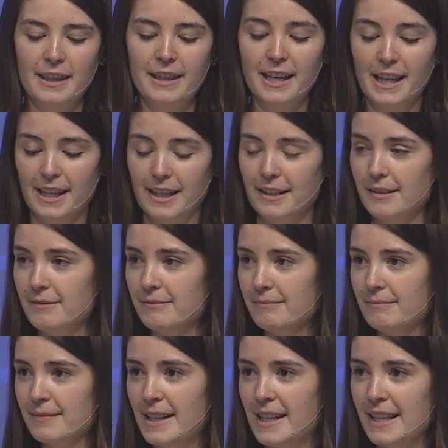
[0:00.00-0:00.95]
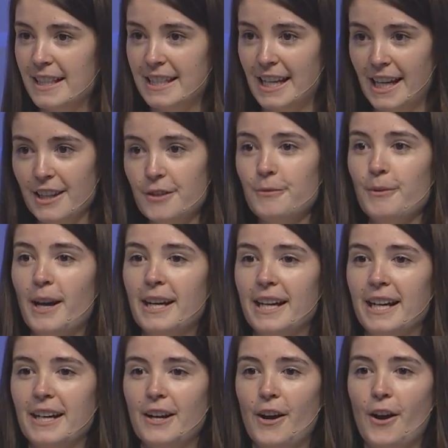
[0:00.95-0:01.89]
Then, the day of the
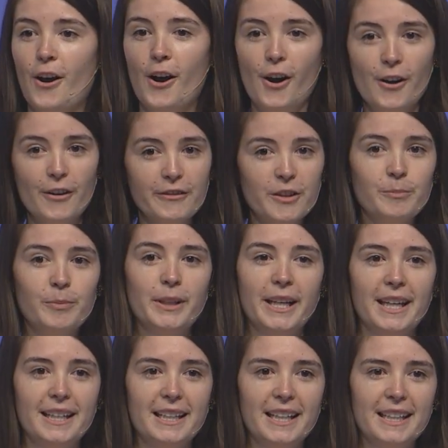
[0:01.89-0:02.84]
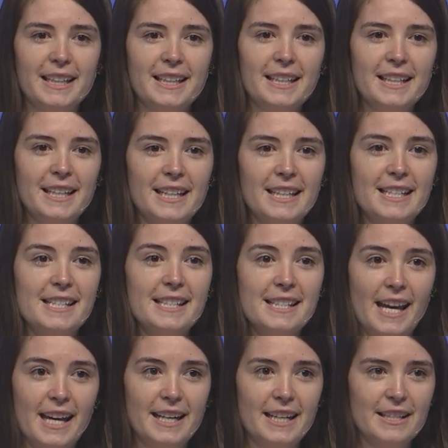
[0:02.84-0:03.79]
wedding, all of the planning is
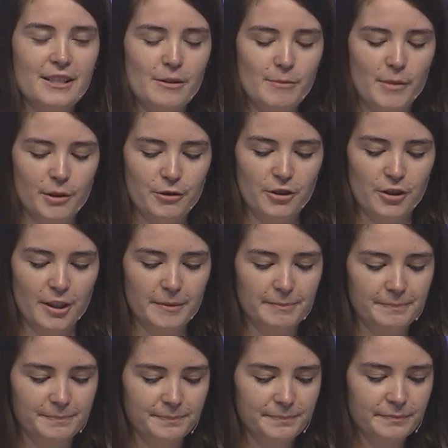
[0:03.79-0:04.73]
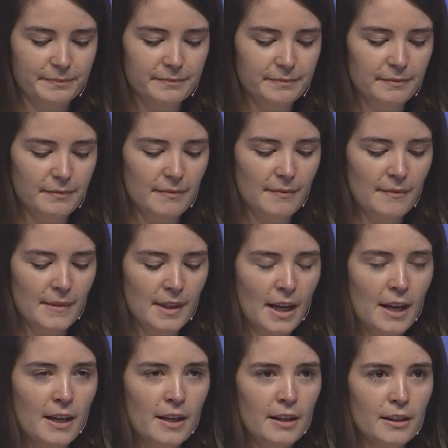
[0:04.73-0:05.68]
set into motion.
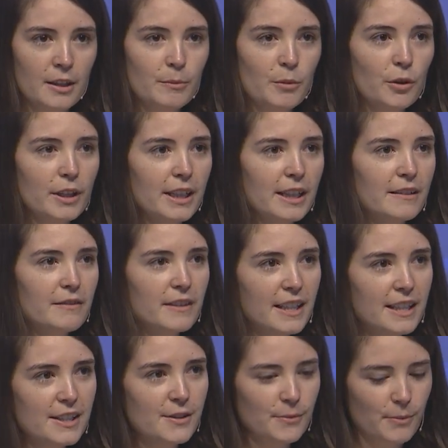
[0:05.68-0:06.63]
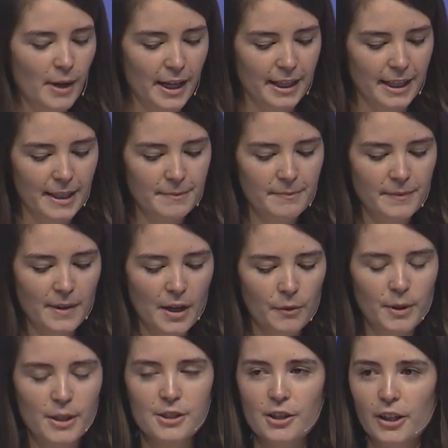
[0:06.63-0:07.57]
The morning of this wedding,
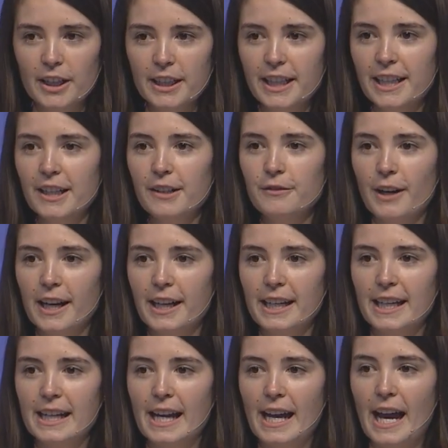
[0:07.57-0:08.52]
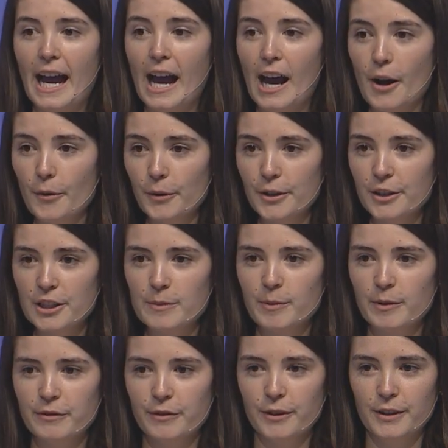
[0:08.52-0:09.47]
we started getting ready hours
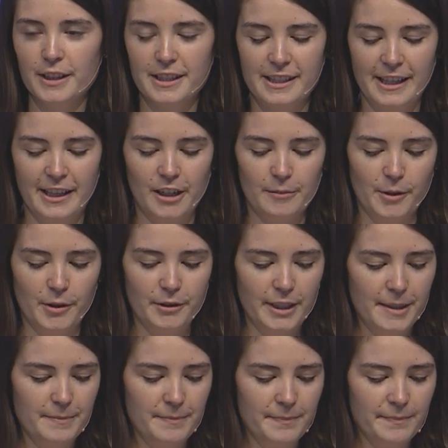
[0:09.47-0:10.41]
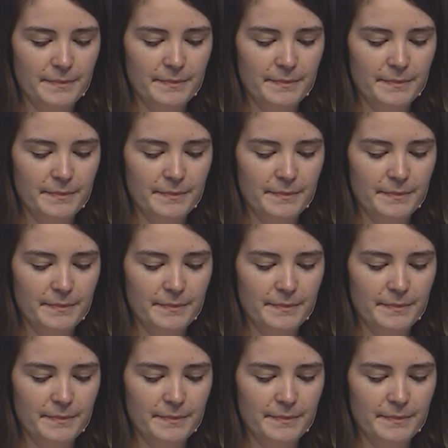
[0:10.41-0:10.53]
before the ceremony.